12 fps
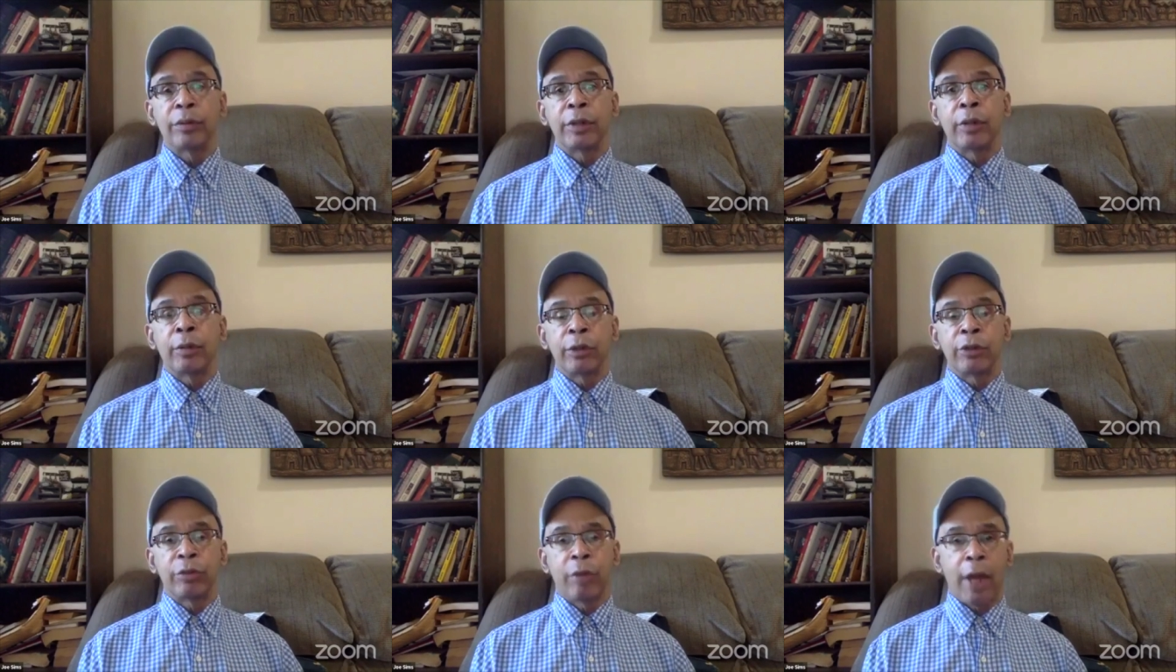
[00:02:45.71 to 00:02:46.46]
There were the
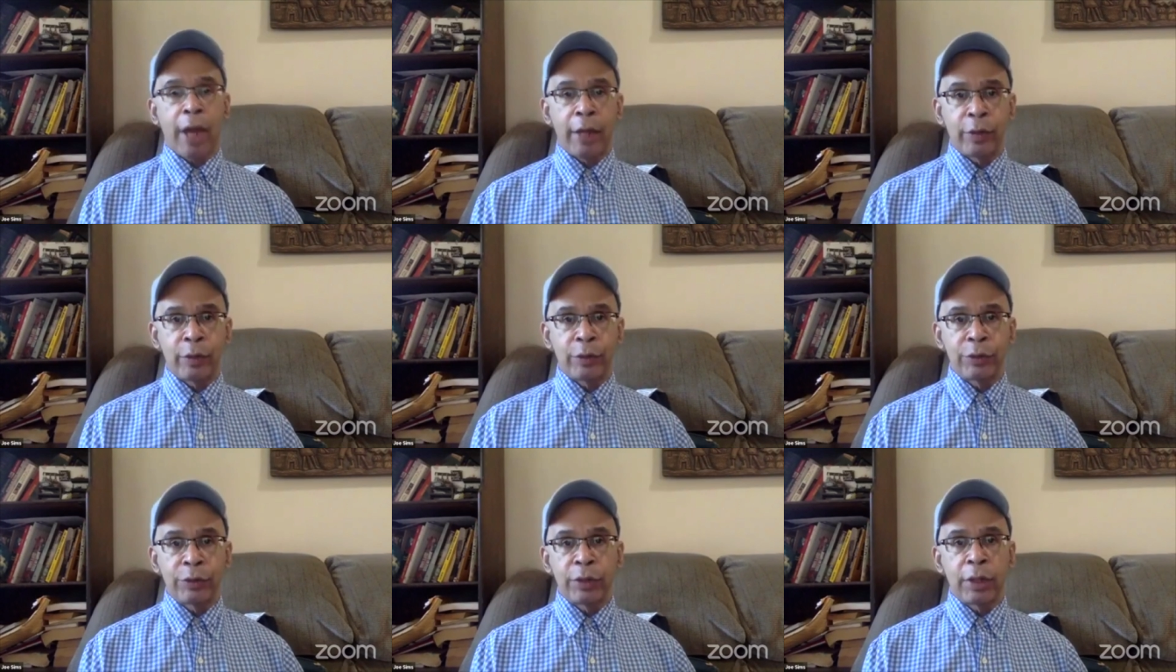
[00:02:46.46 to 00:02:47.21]

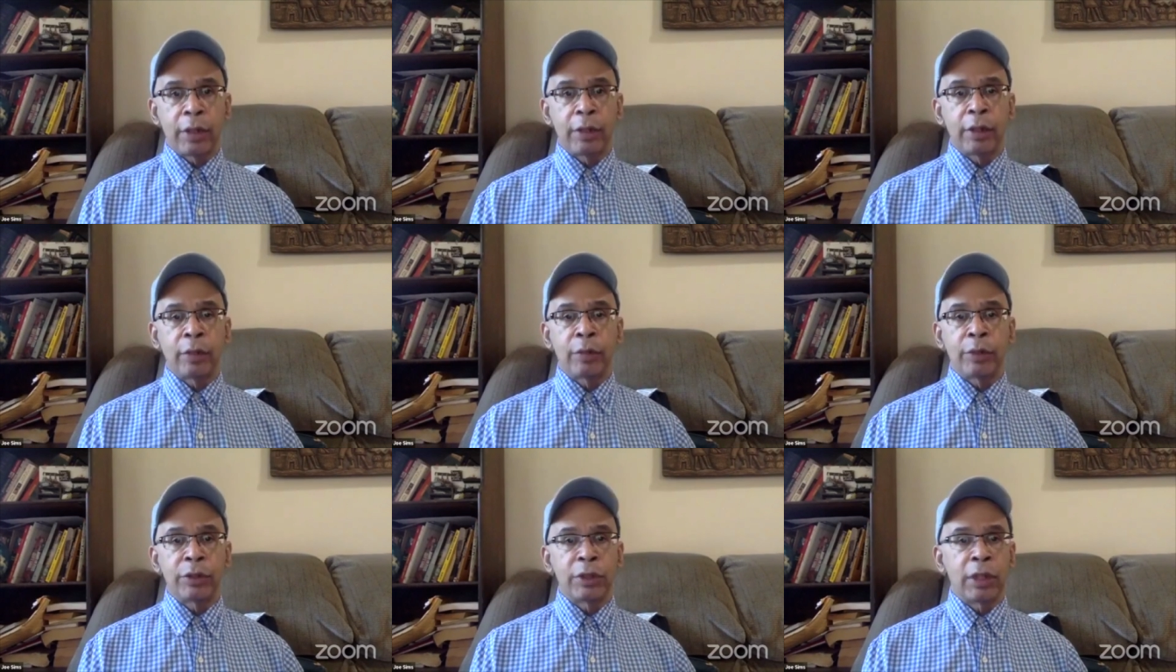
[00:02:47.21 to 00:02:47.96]
trials, uh, there
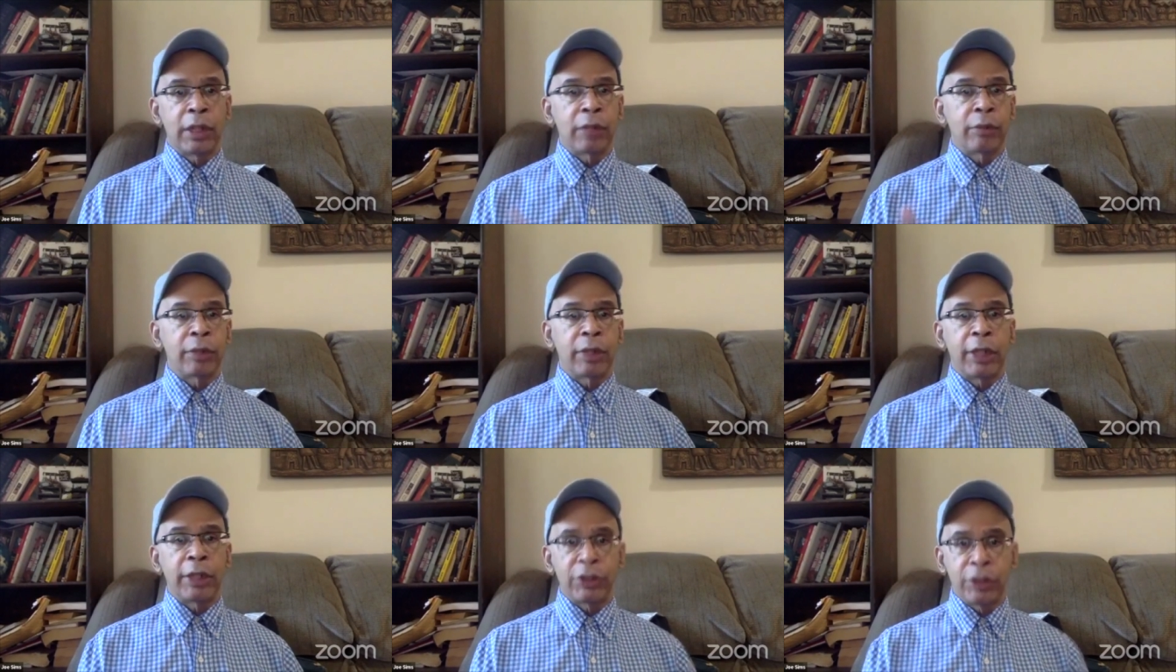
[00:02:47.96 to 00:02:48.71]
was the
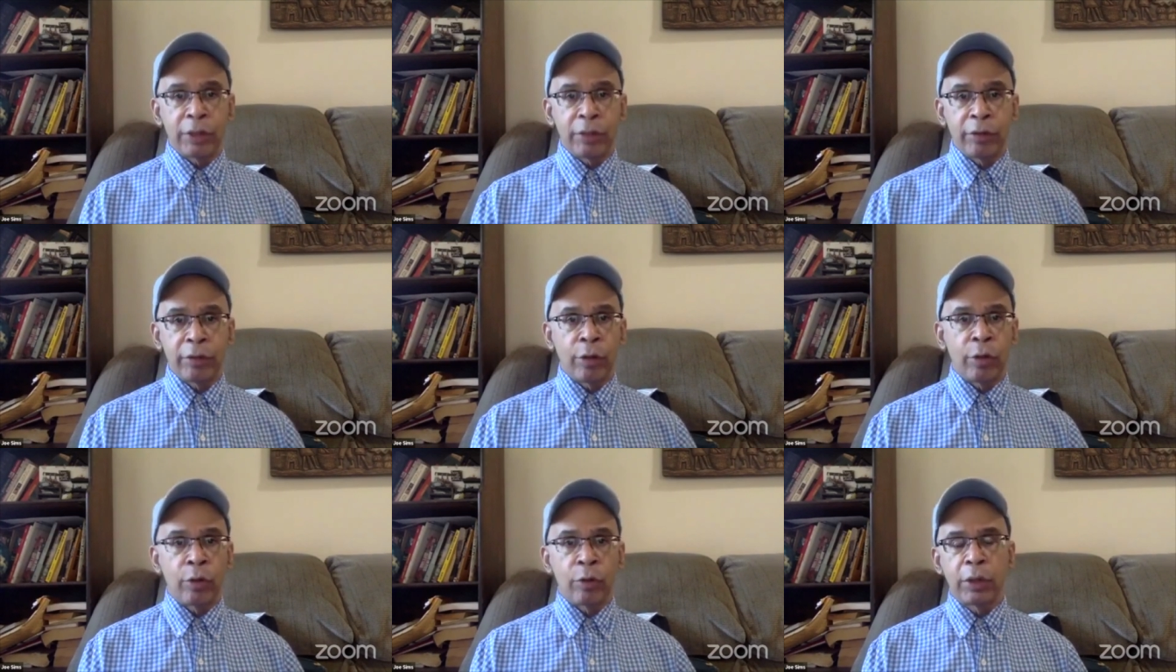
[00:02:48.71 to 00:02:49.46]
liquidation of the
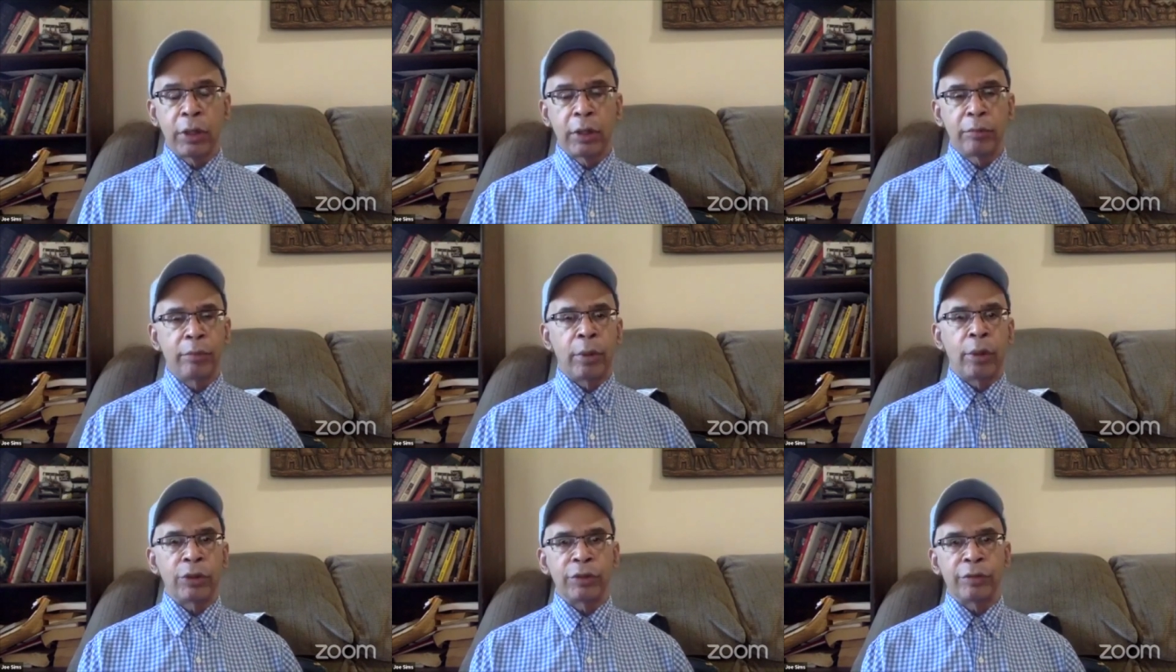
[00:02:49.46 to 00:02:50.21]
old
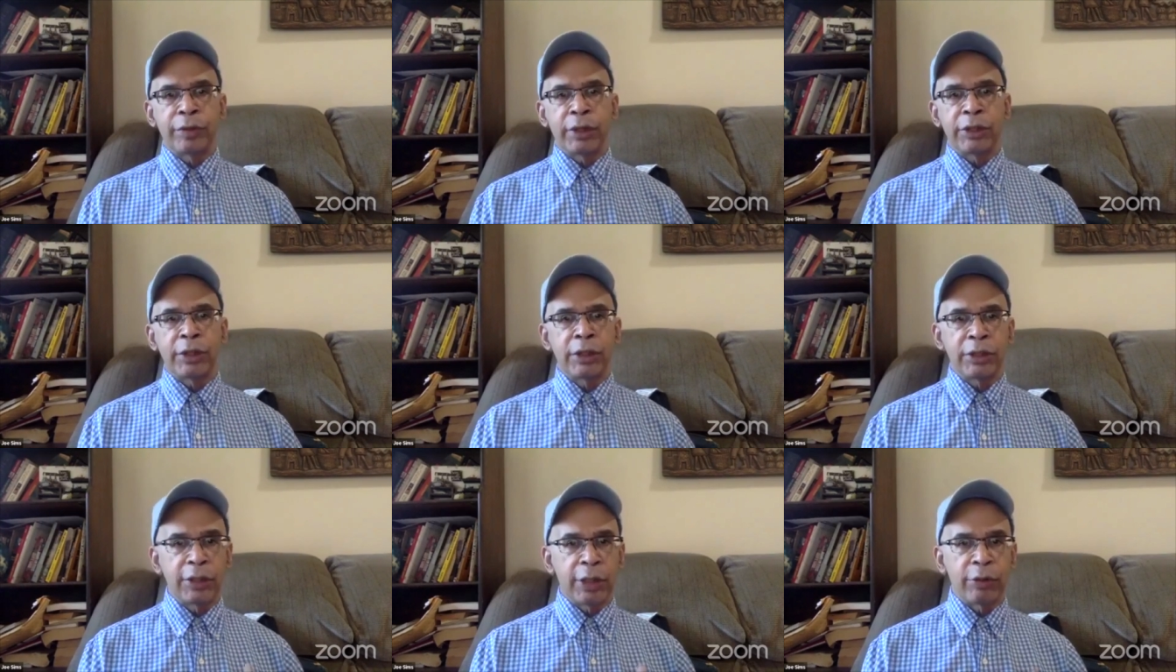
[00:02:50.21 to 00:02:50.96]
Bolsheviks in
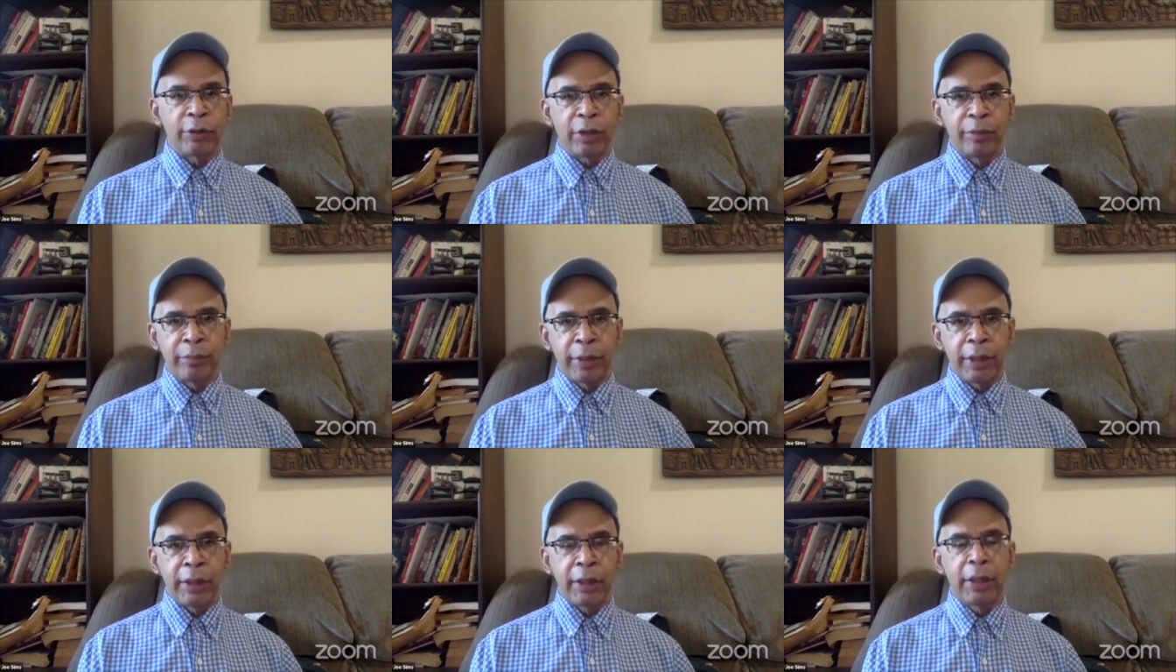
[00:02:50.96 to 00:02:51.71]
the Central
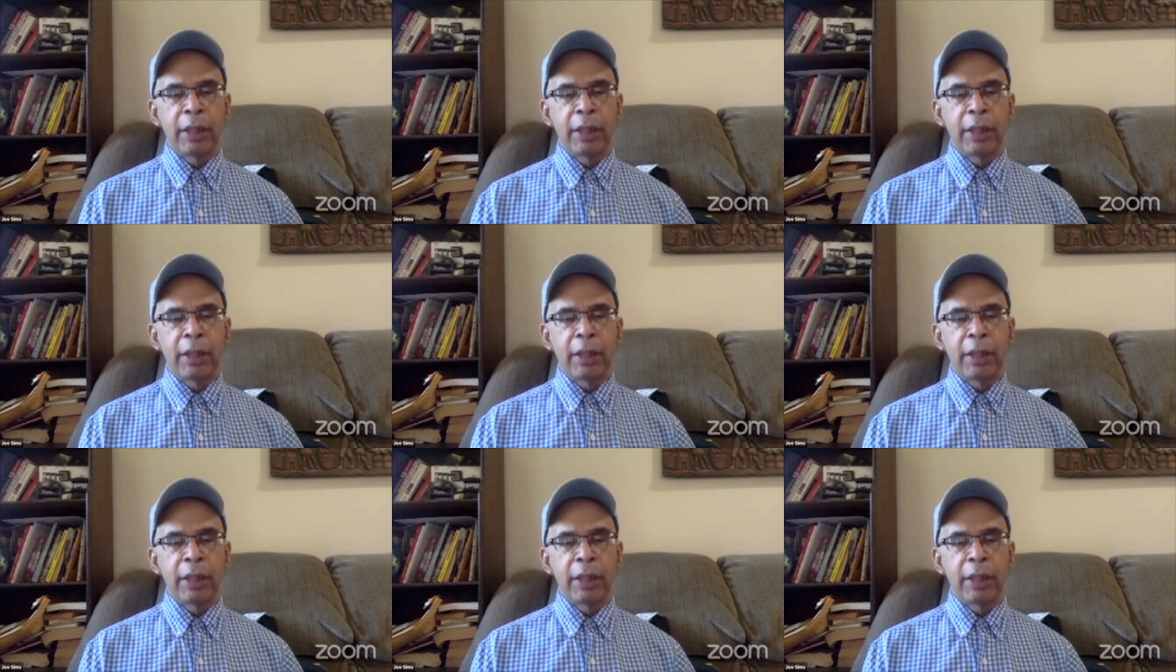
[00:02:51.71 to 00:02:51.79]
Committee.